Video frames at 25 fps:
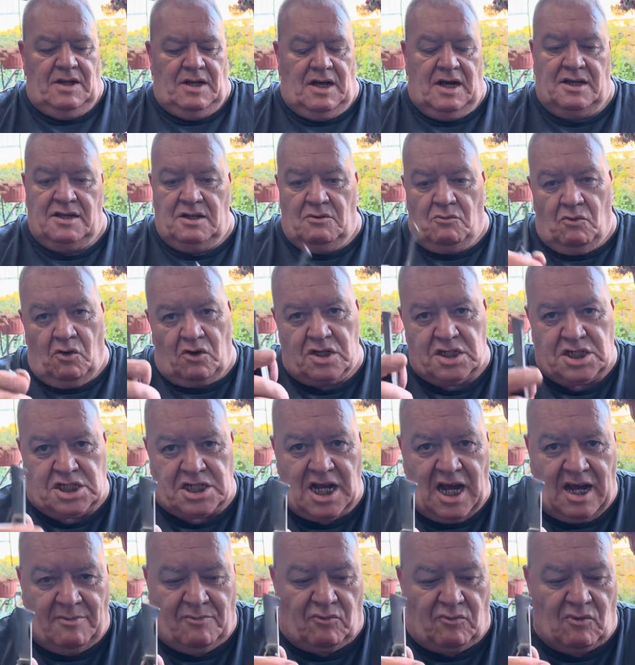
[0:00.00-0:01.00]
you want
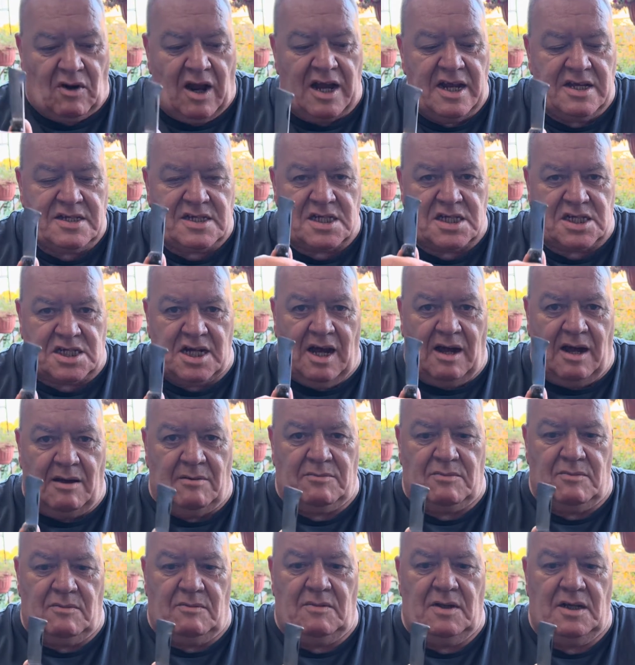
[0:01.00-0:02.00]
razor sharp
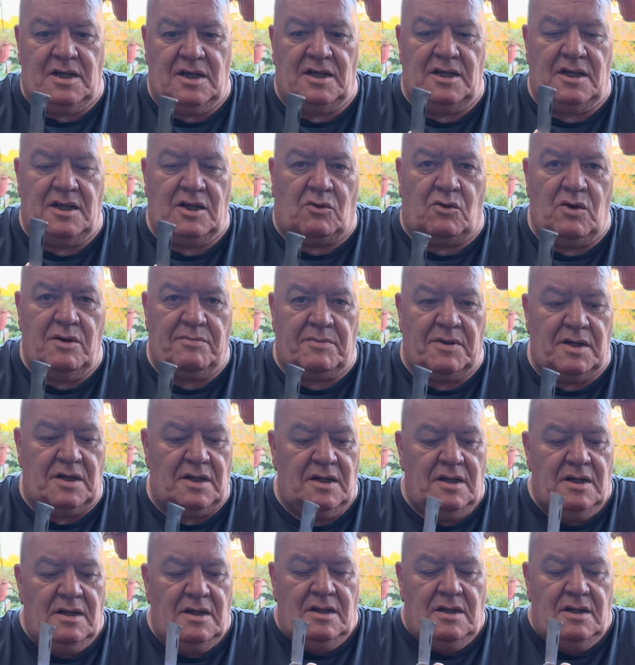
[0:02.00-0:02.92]
equipment.